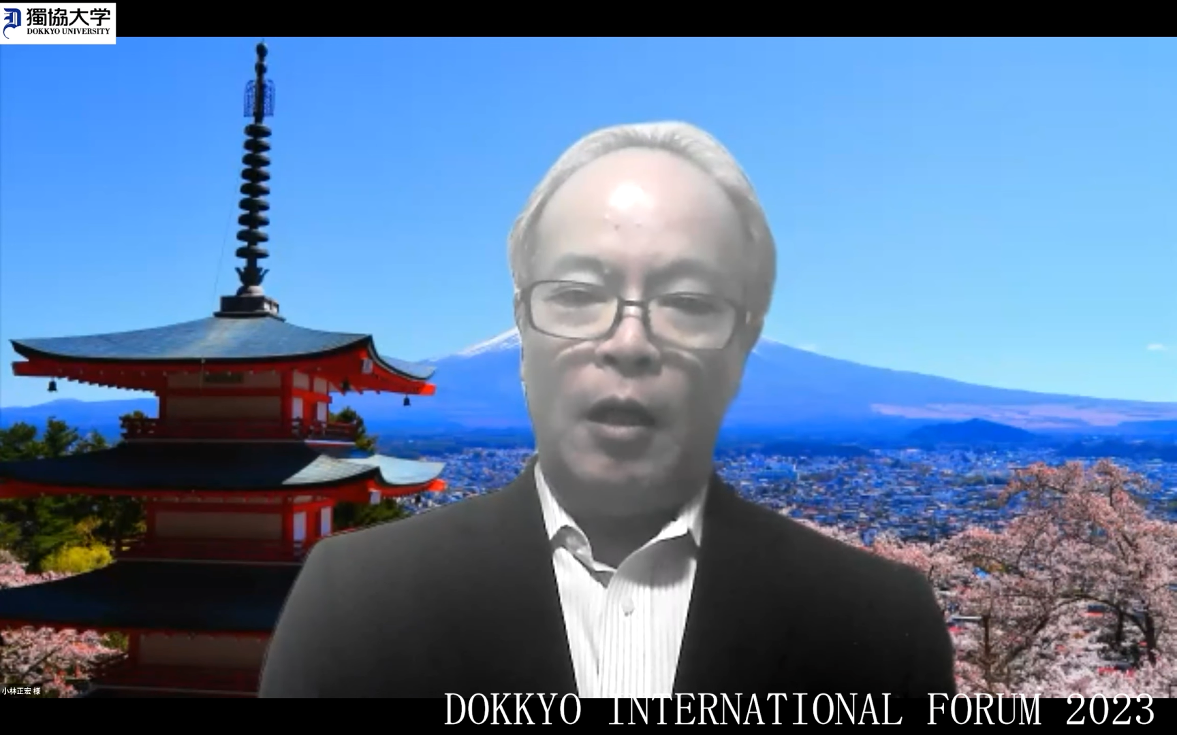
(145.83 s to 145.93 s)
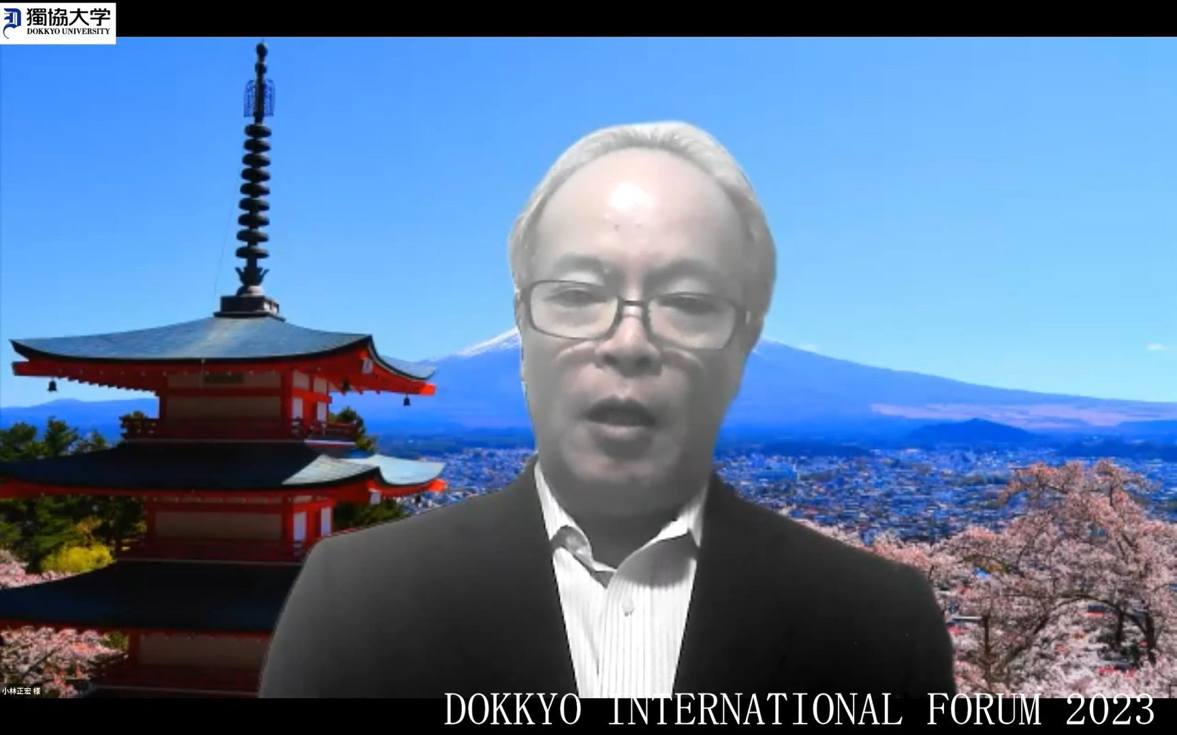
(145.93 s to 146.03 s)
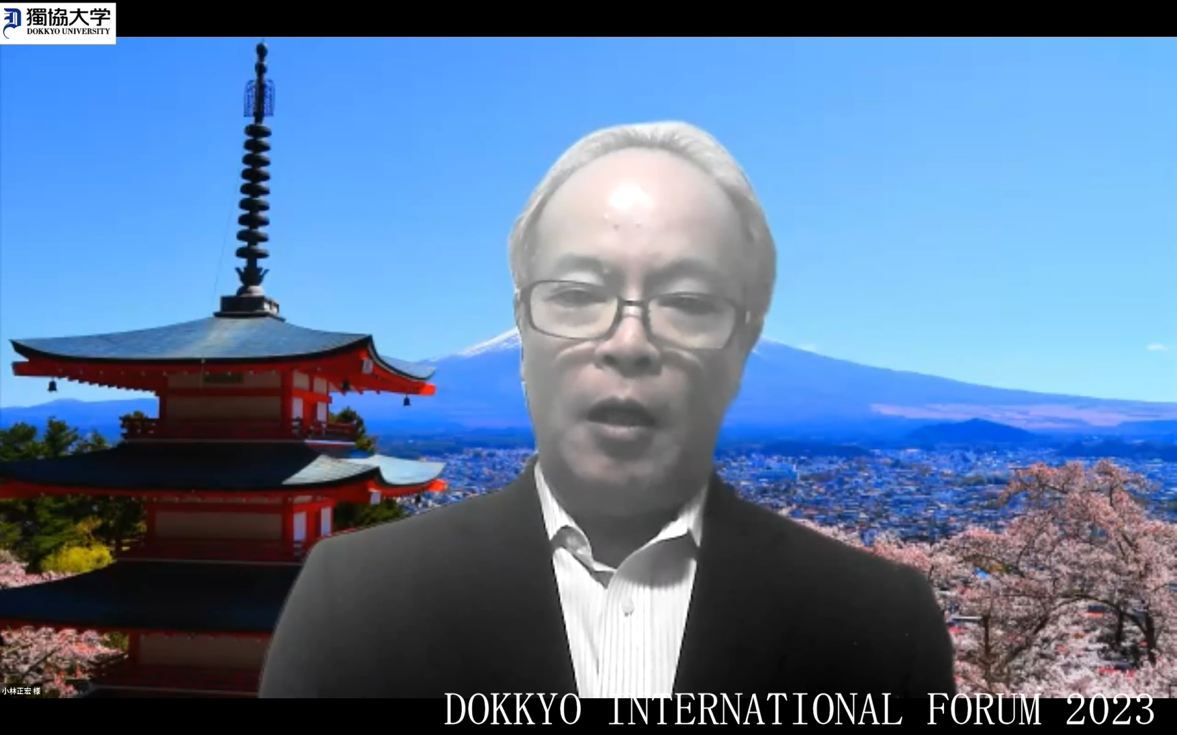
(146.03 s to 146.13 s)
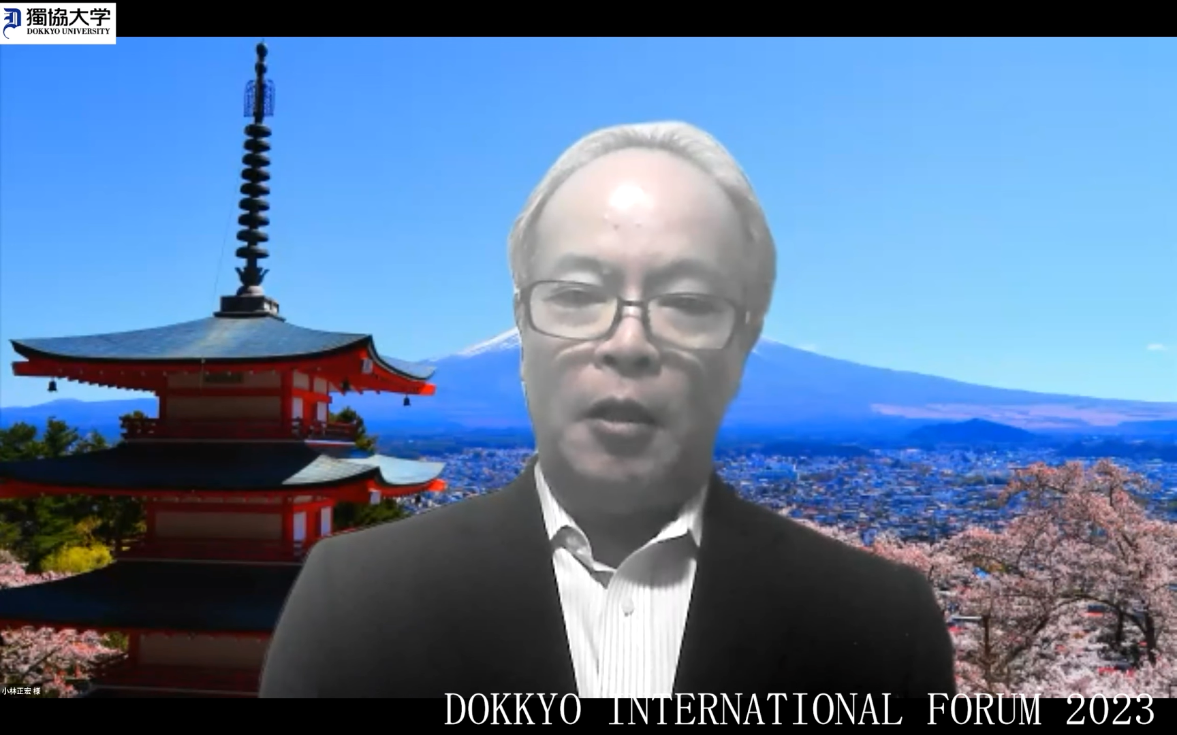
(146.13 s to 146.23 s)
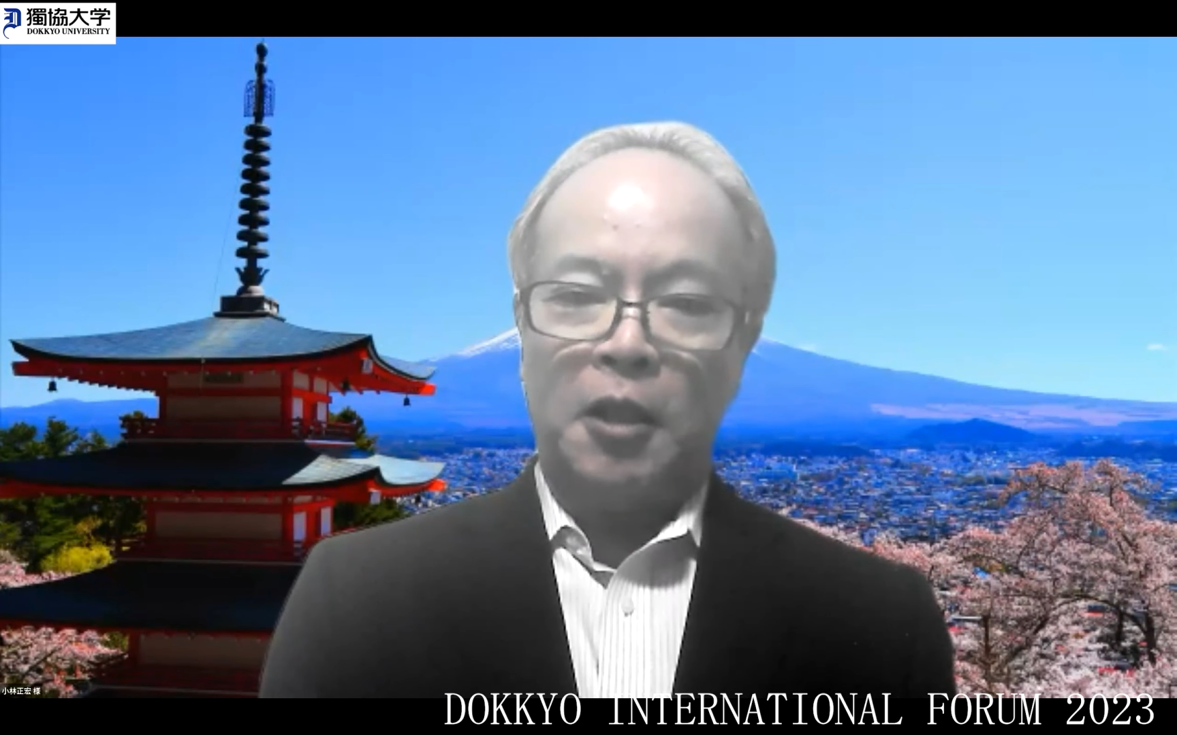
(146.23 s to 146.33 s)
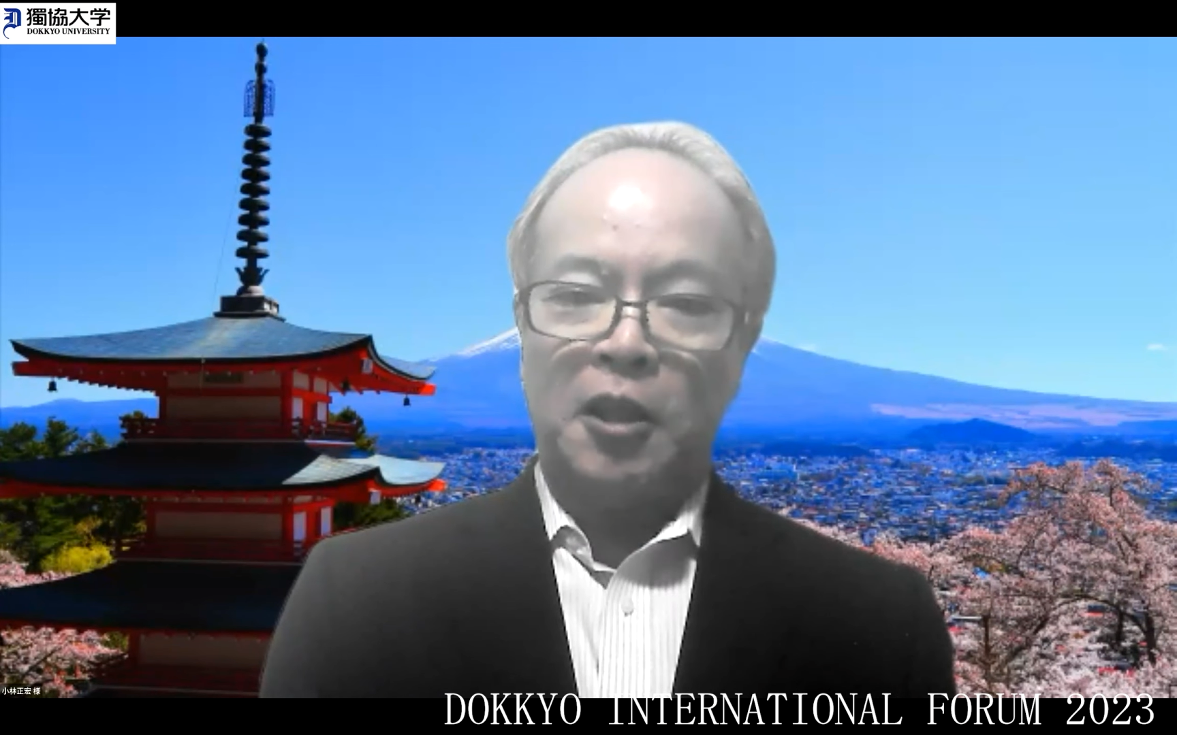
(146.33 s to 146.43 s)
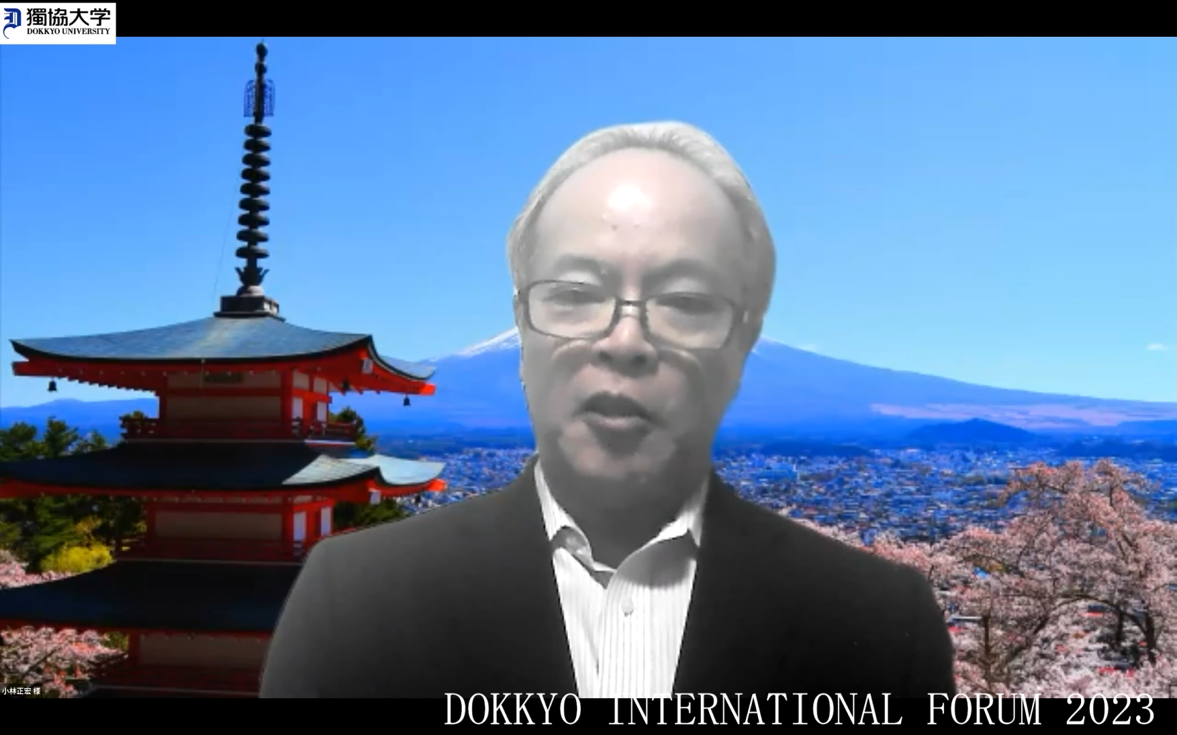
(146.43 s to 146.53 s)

the zero point